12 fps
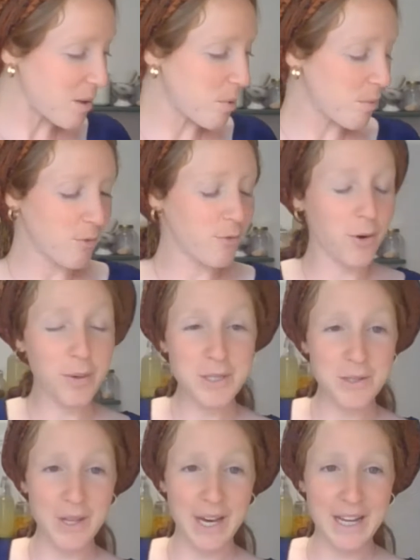But before we
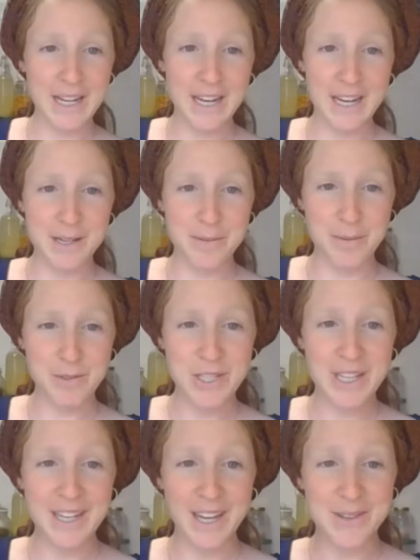do that, I'm just
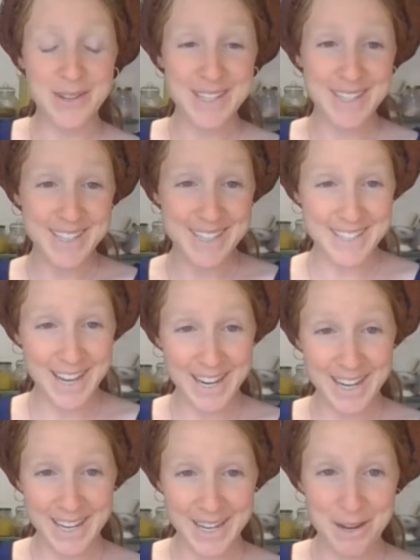going to get you guys
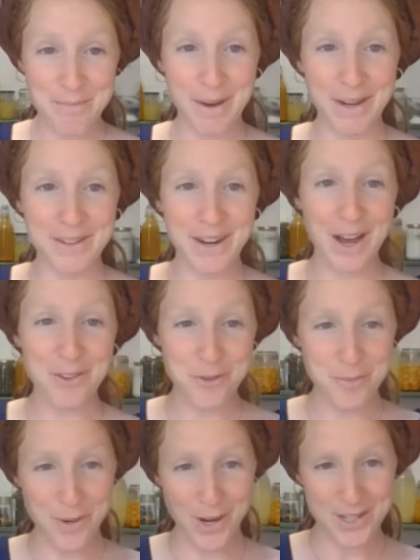excited about other
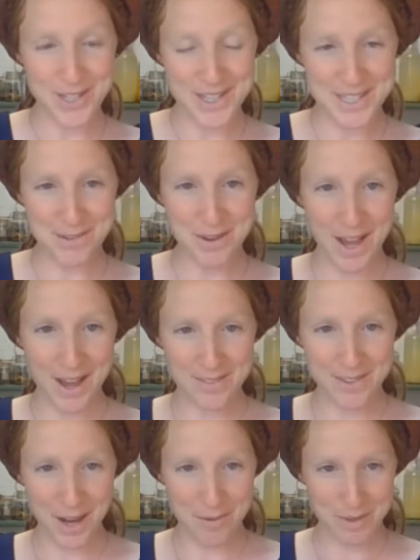projects that we
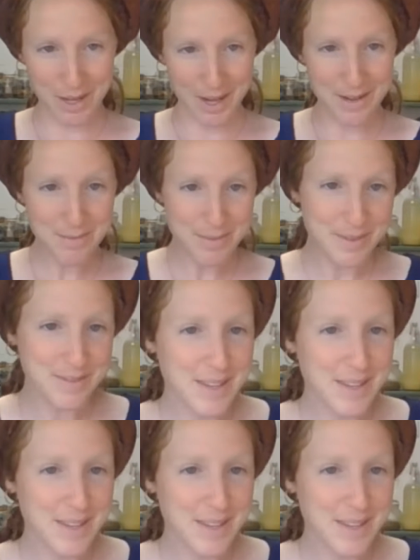have coming up.